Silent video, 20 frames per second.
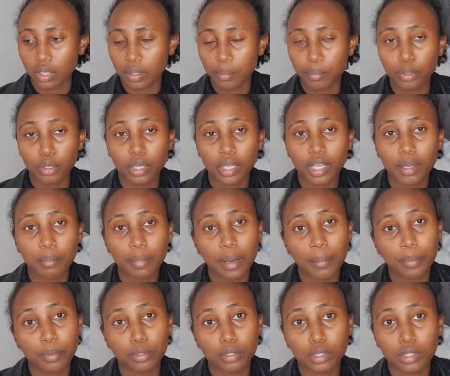blowing
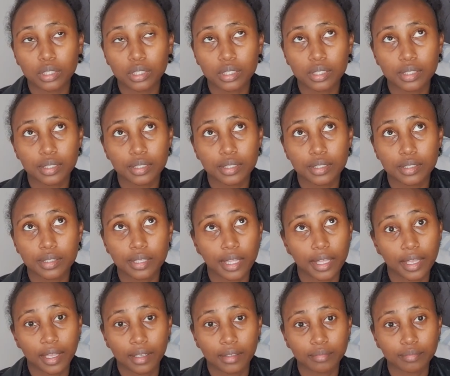bubbles
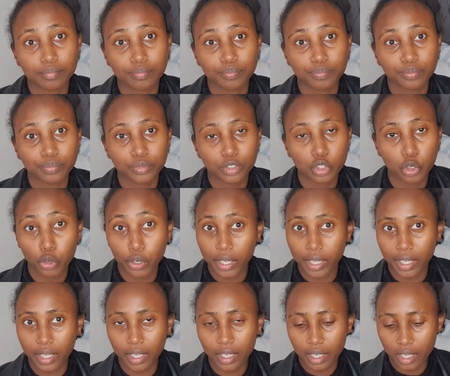thing
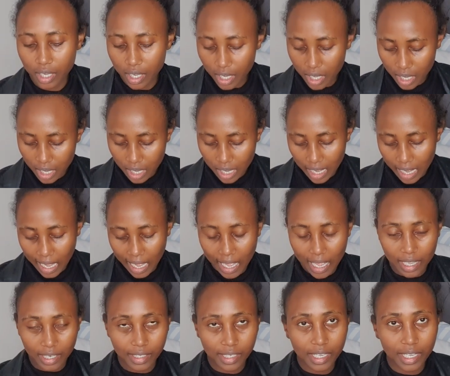toy.
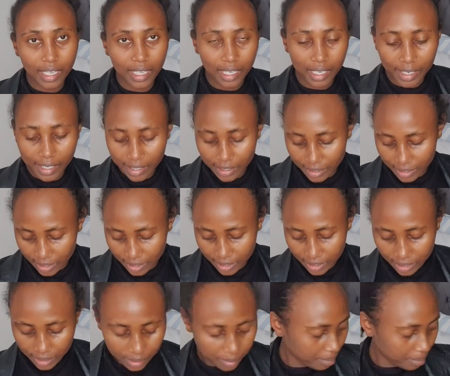I didn't get it,